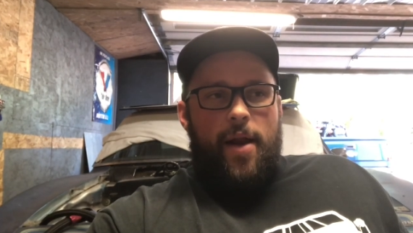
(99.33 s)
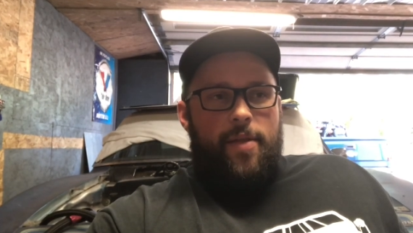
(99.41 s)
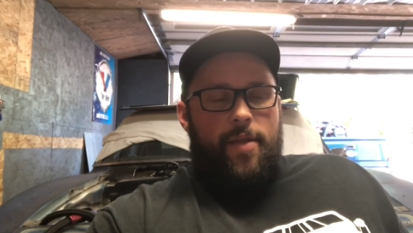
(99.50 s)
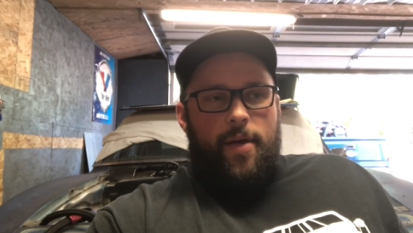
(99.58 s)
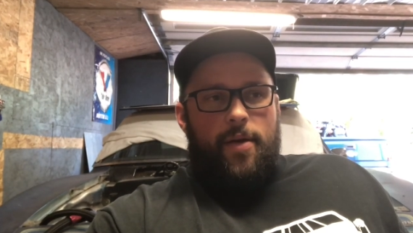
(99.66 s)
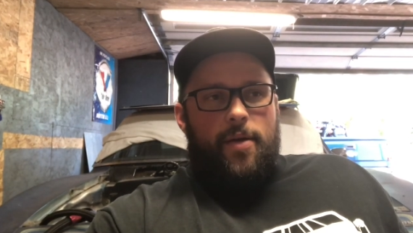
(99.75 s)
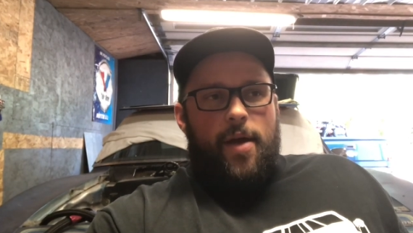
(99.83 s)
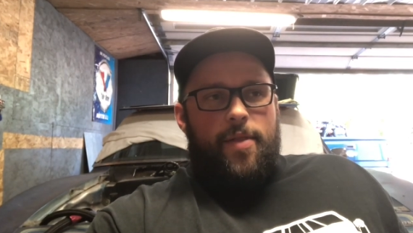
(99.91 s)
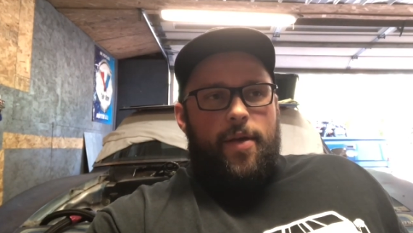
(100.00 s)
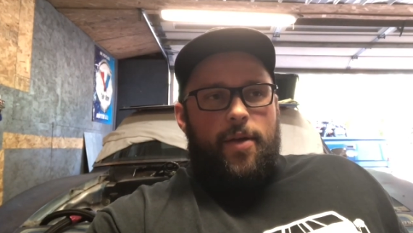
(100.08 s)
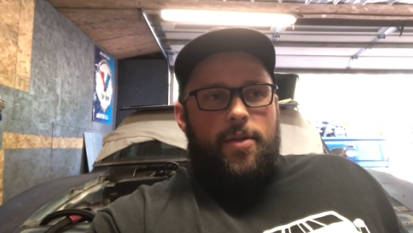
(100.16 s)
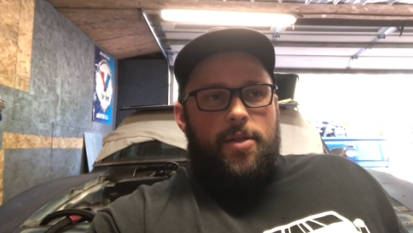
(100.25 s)
I think
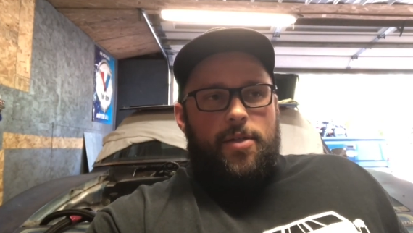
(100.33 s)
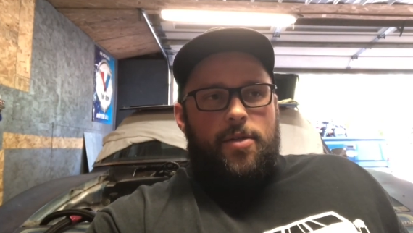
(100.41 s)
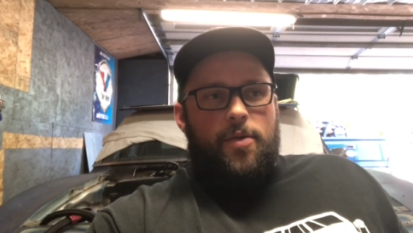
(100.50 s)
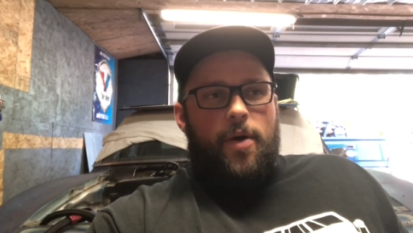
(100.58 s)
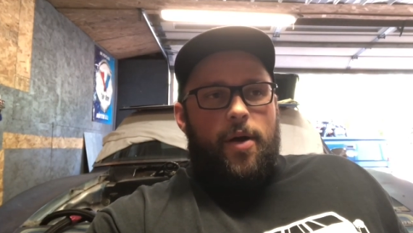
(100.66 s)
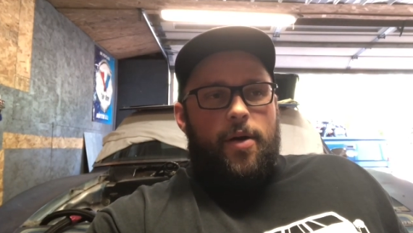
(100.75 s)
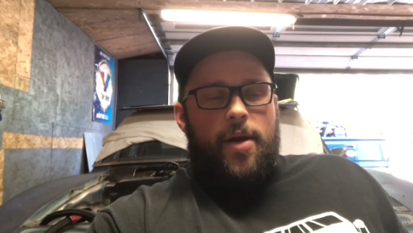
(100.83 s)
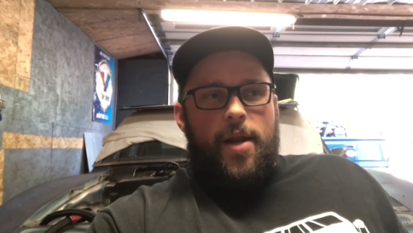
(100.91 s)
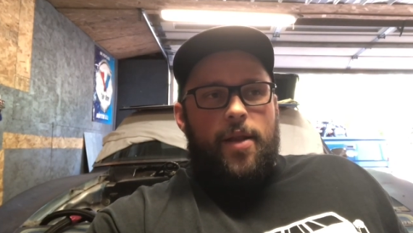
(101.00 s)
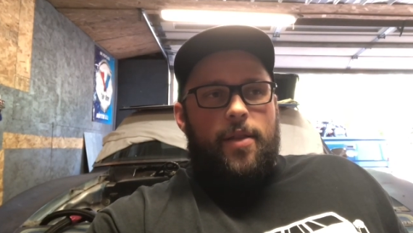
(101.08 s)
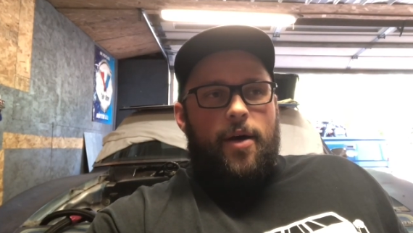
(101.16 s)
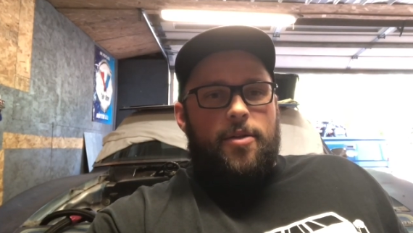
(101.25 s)
just
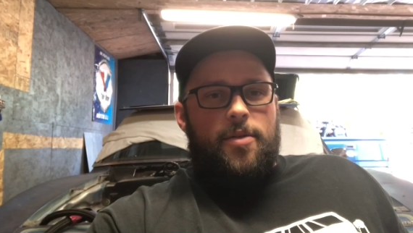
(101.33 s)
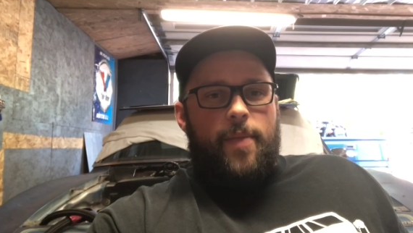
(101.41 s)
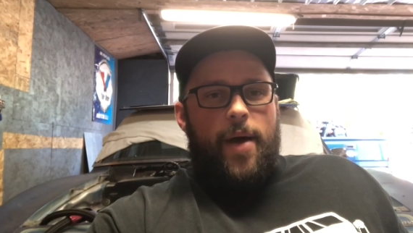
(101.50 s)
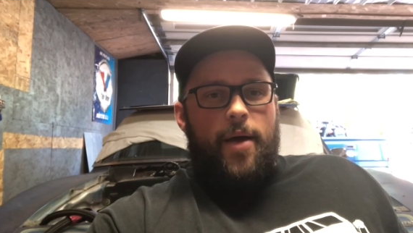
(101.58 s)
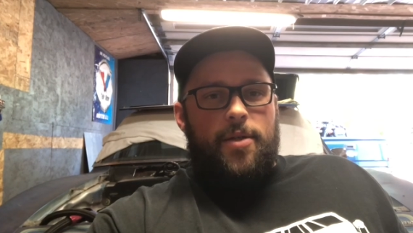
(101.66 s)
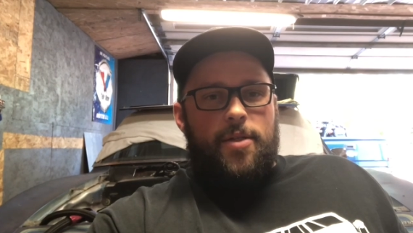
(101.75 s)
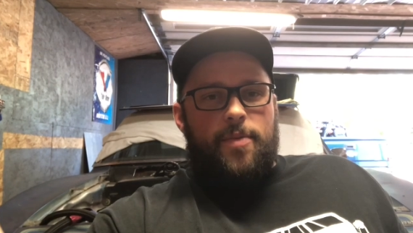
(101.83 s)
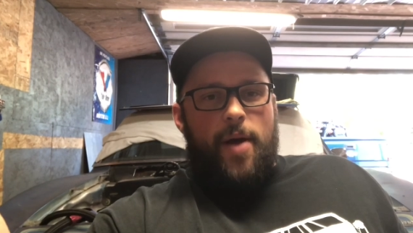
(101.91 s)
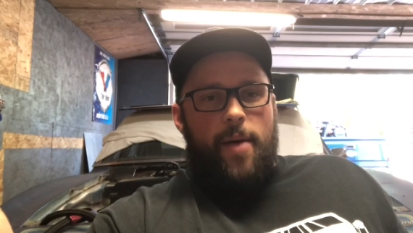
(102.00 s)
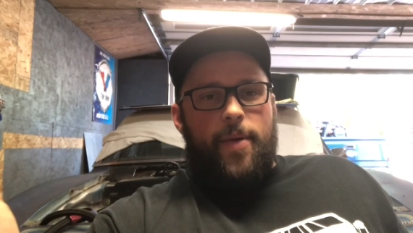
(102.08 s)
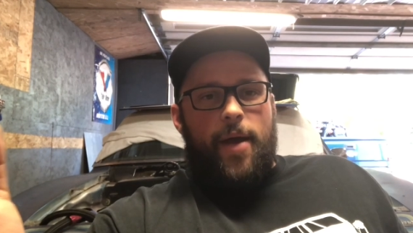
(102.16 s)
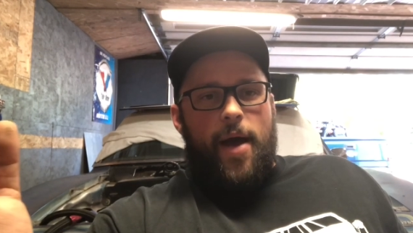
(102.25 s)
280,000 miles has
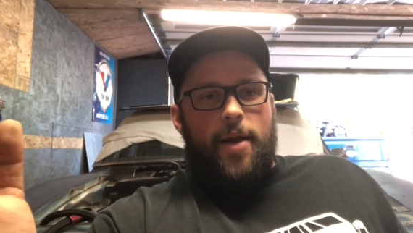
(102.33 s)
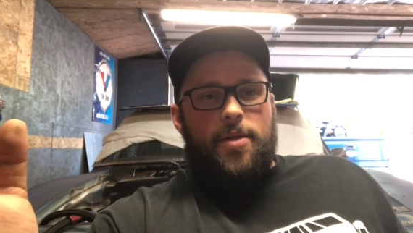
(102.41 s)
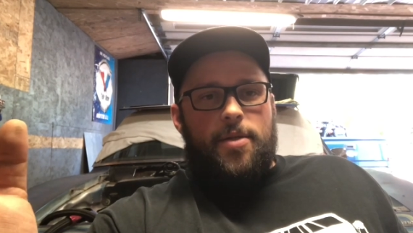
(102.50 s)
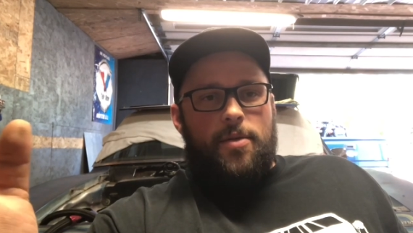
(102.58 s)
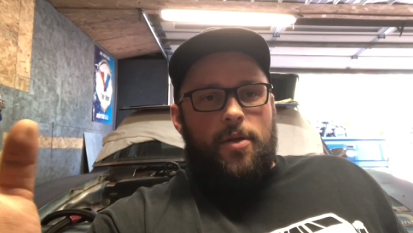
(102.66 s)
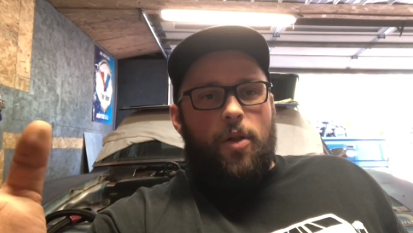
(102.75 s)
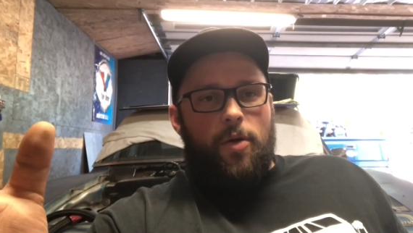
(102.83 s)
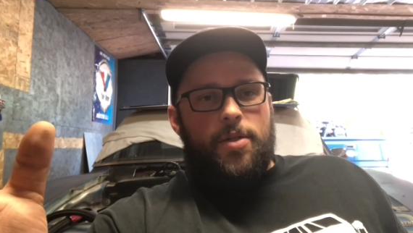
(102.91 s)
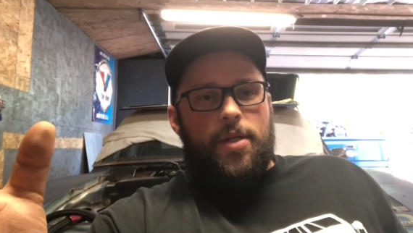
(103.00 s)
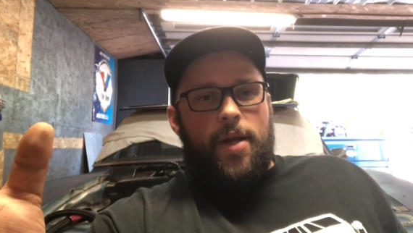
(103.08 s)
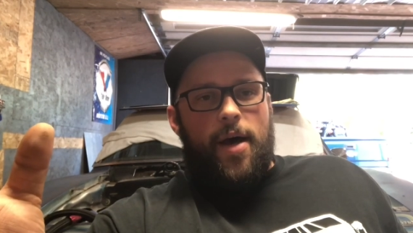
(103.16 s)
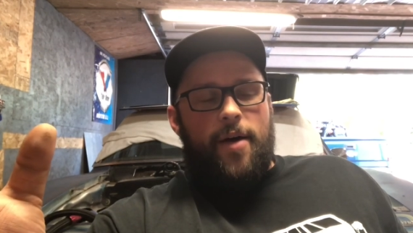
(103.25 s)
probably got us
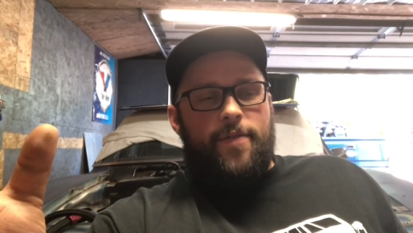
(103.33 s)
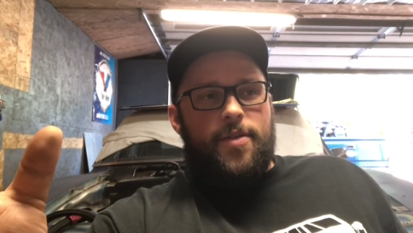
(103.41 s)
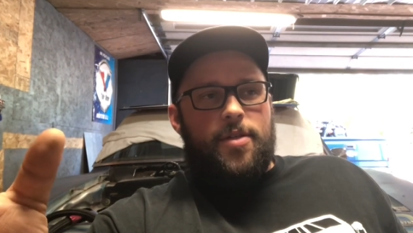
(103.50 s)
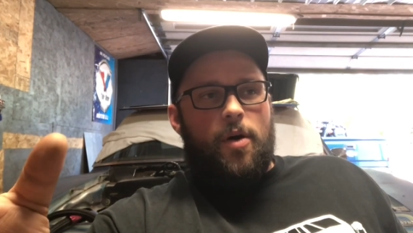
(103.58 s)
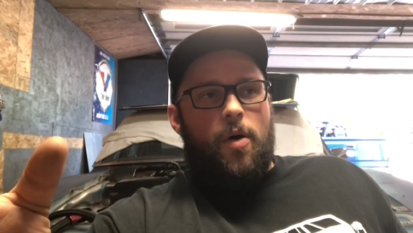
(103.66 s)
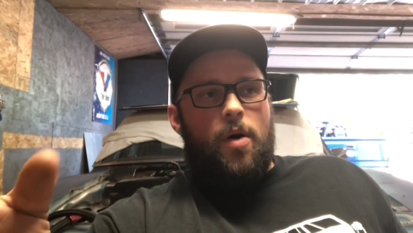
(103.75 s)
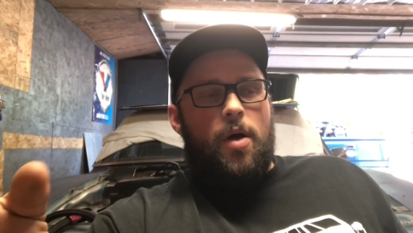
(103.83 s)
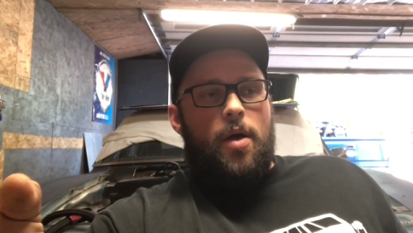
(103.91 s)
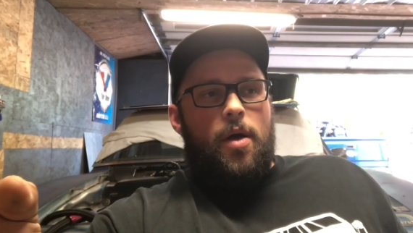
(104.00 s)
close enough. So